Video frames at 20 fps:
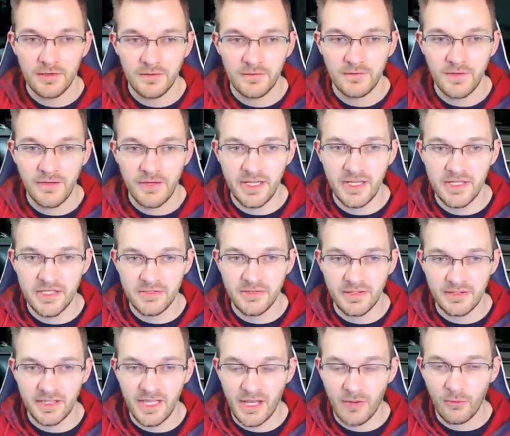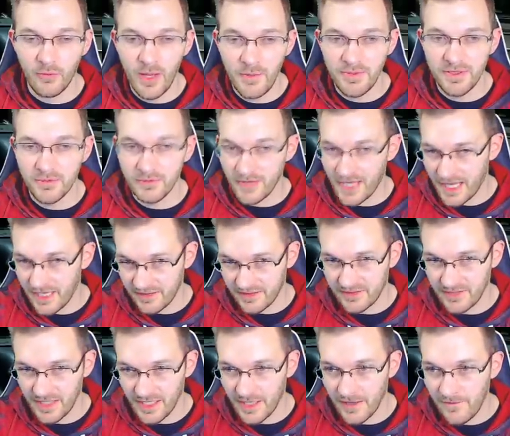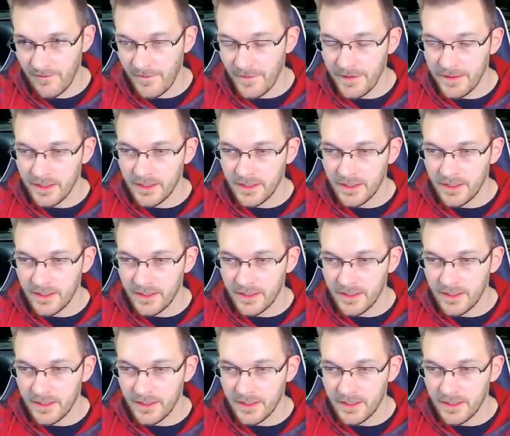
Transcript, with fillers: Very interesting. Yeah, weapon racks now.